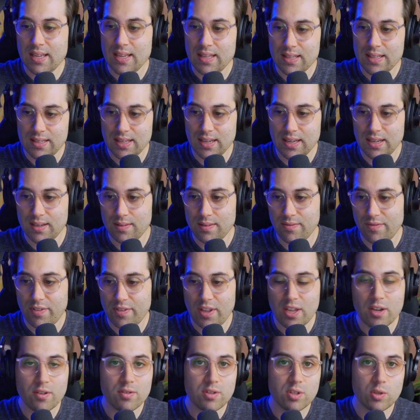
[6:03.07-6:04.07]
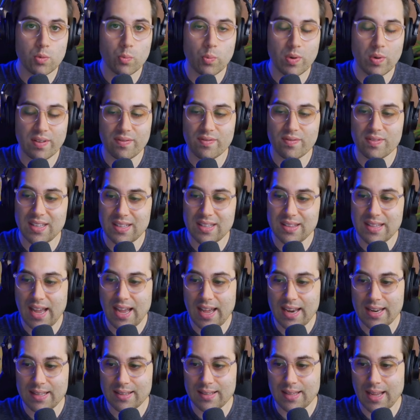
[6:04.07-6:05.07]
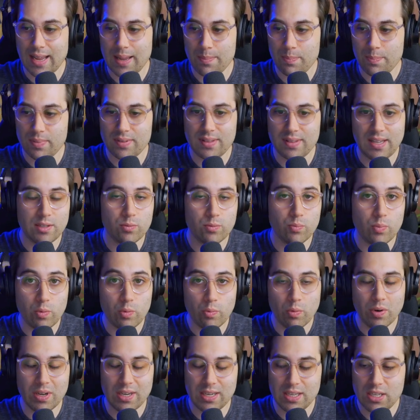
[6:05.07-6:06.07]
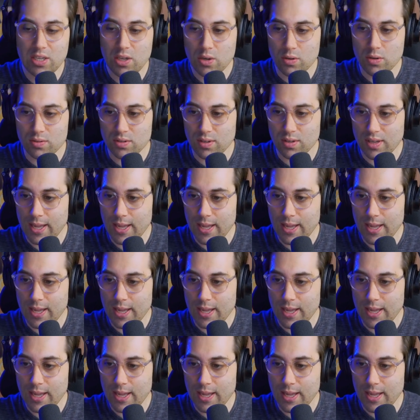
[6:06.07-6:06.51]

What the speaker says: the fields with the data type that we want to use.